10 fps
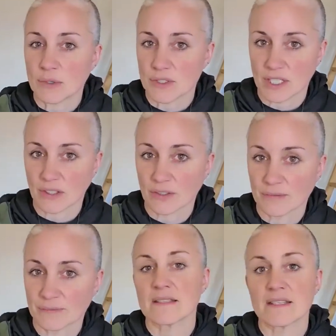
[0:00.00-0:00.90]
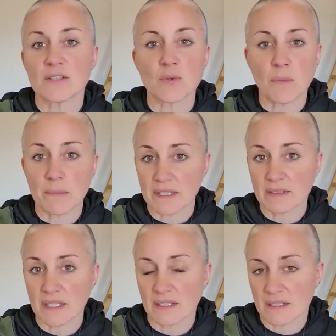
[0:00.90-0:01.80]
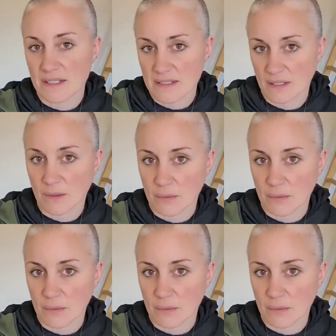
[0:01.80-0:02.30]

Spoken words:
That 5x5 is suspended.